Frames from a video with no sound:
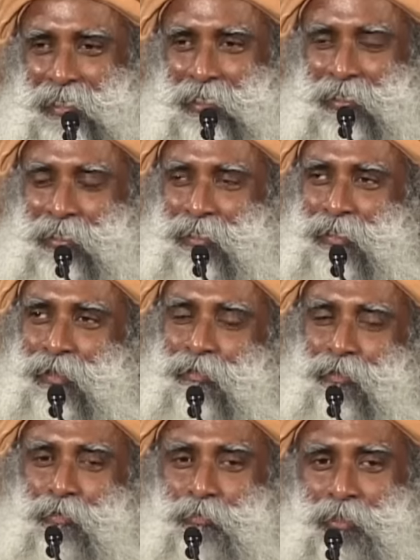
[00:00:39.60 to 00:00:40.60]
Yes,
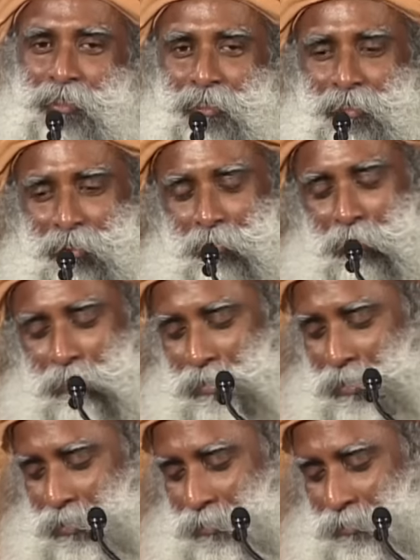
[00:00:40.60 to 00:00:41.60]
how come he can remember?